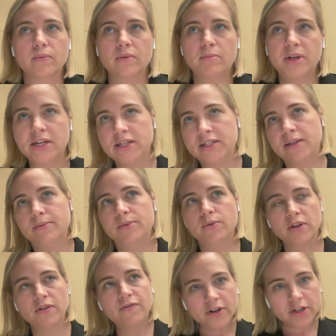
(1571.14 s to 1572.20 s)
BD team's
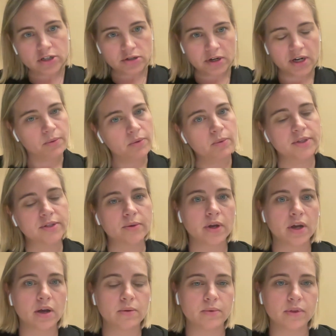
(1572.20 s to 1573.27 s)
really frustrated with what's going
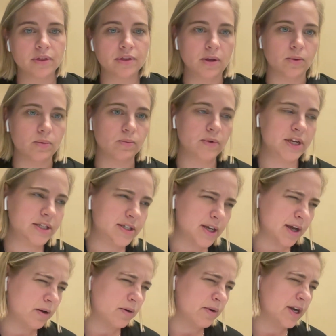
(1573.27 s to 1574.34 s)
on with,
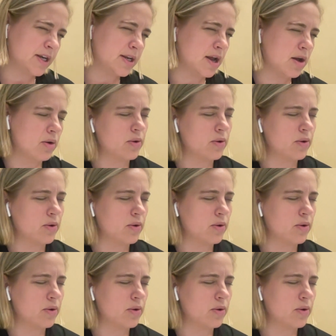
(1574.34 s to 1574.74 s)
retail right now.